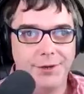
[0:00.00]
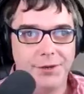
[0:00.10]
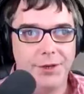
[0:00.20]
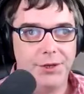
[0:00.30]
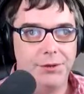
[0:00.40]
can
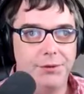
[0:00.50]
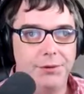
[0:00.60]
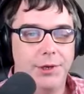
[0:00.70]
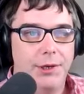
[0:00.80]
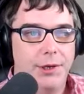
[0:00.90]
tell
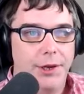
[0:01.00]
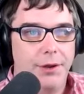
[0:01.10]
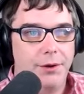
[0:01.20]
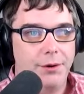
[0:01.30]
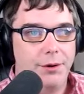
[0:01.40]
you,
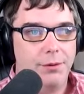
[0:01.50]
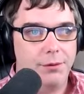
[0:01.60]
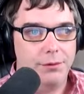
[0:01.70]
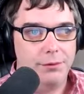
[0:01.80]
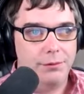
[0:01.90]
you
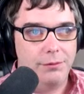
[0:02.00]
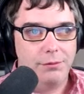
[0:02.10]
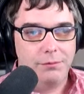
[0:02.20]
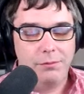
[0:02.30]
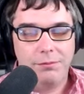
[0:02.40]
know,
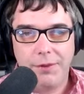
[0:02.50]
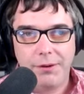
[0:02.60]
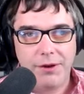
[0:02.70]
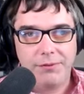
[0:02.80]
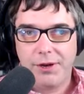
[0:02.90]

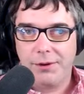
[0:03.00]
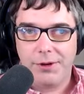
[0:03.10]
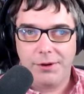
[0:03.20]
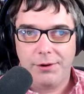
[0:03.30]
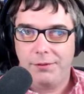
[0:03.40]
my wife and I,
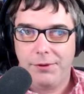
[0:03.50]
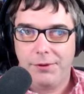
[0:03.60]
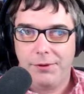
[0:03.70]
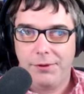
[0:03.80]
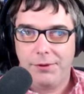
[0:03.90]

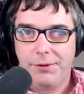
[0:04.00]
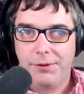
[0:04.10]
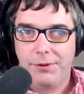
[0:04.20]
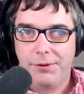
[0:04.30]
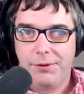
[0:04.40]

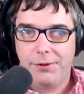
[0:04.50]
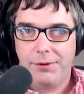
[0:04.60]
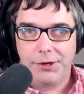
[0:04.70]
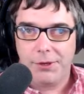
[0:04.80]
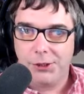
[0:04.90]
I'm in
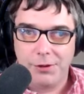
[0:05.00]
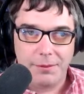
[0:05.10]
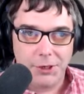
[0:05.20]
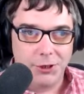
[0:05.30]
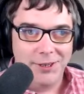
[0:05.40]
ministry,
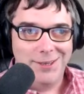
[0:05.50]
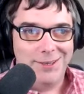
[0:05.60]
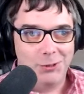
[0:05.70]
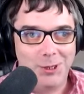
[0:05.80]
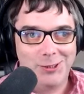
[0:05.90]

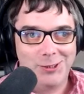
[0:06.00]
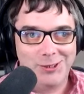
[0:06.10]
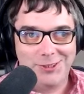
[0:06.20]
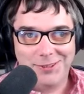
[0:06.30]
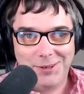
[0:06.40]
which
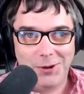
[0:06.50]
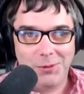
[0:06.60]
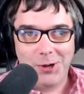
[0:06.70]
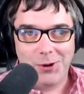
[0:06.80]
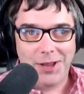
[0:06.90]
means, you
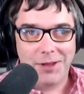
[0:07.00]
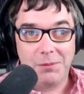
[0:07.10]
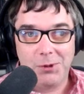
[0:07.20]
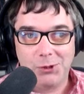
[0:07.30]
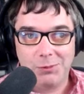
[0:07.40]
know, we don't have
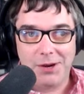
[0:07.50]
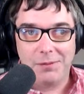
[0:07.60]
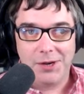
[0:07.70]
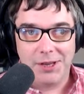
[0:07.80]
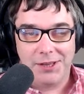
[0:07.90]
the most
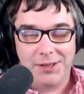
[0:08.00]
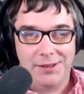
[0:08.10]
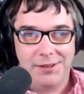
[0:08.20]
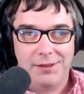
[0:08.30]
amount of money.